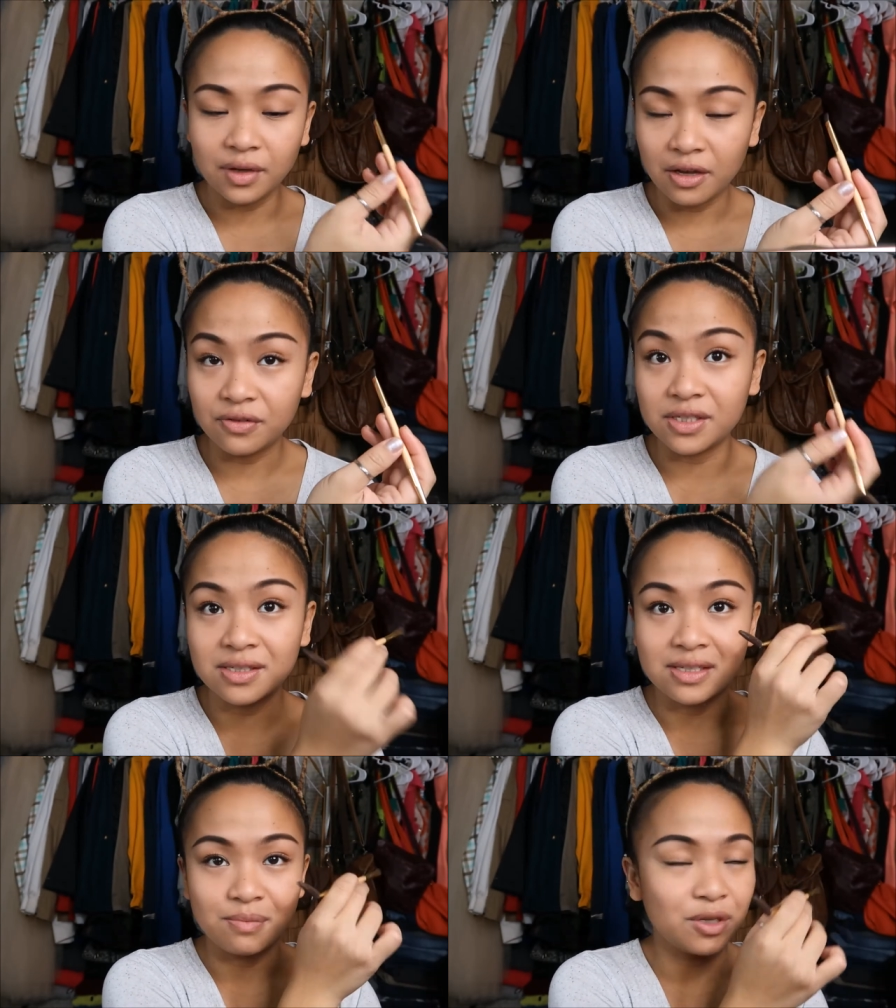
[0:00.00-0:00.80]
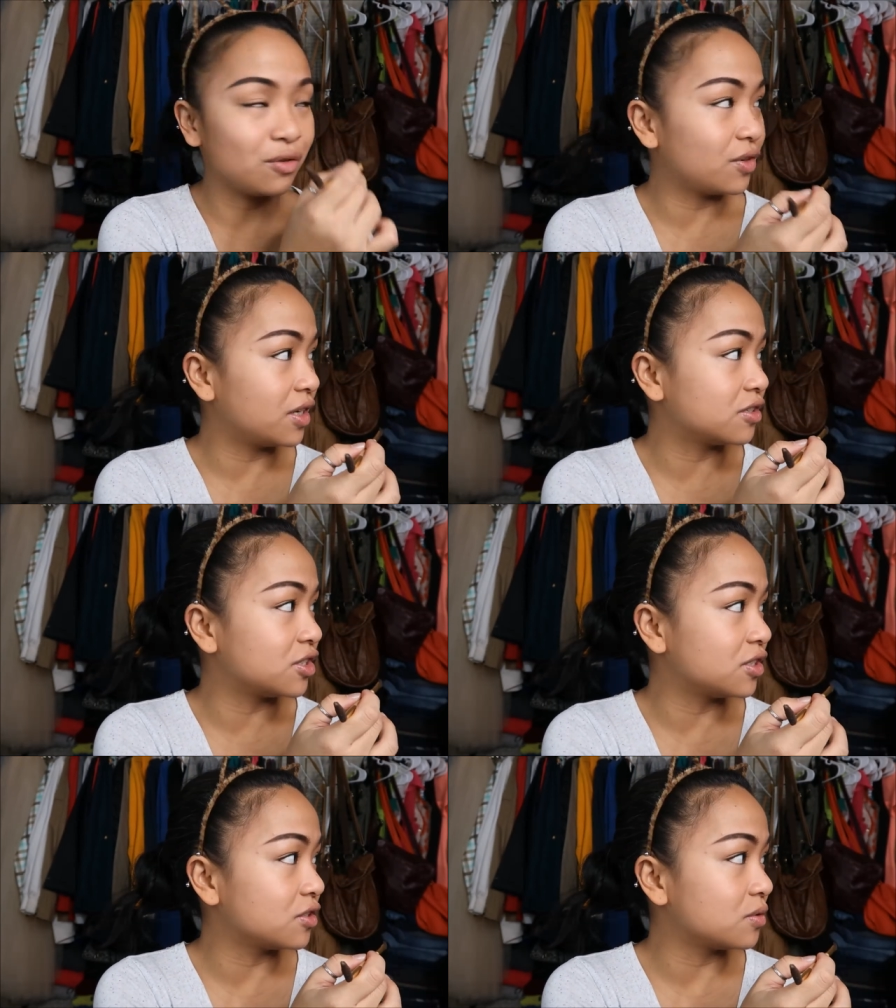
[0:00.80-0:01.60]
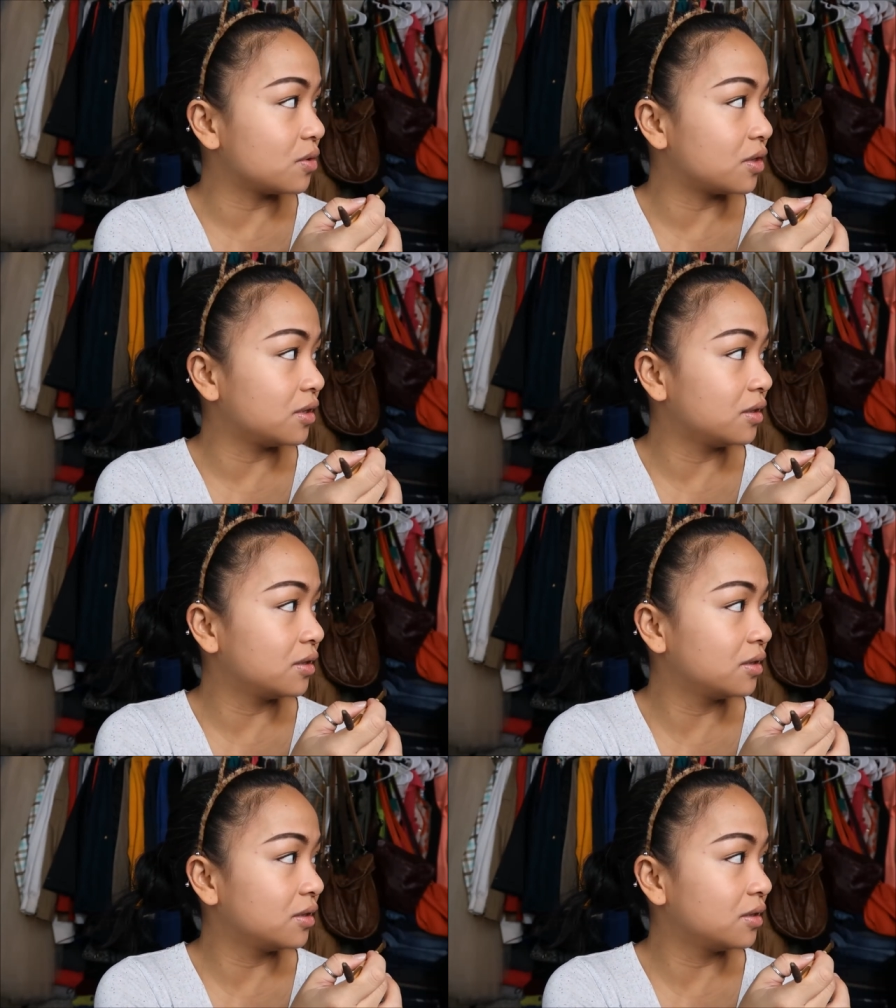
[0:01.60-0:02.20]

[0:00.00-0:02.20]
Hyphy's sleeping over here and she's snoring.